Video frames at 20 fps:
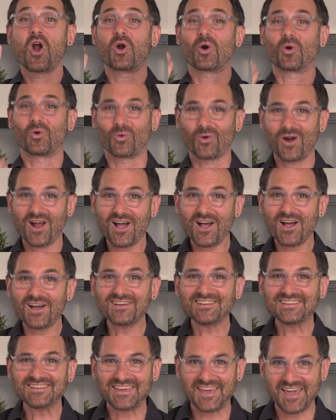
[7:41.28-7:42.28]

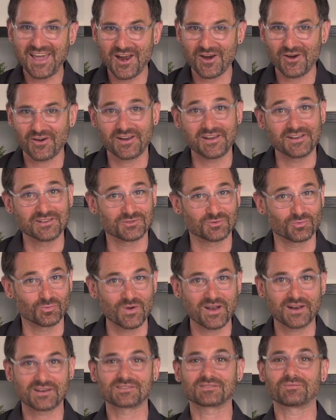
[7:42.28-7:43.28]
Ron carries
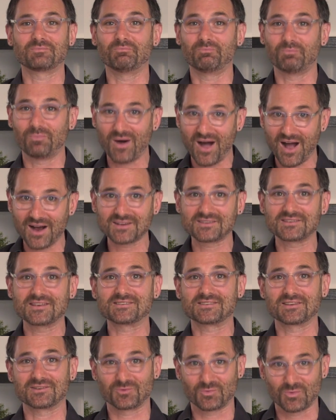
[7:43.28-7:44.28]
Rick's
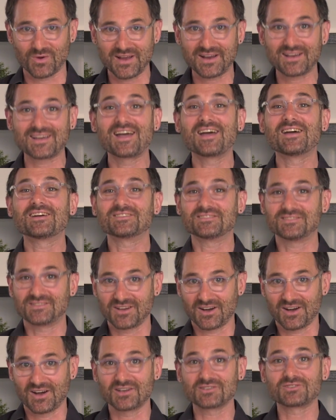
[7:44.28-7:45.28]
boxes and Rick
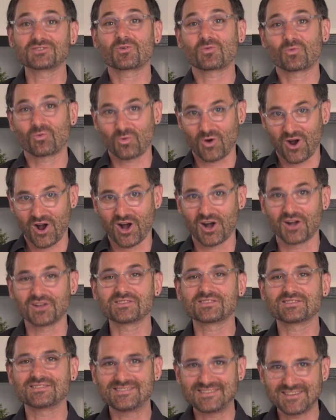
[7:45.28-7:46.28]
does
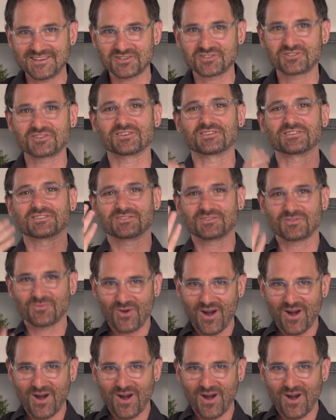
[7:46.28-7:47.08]
Ron's dishes.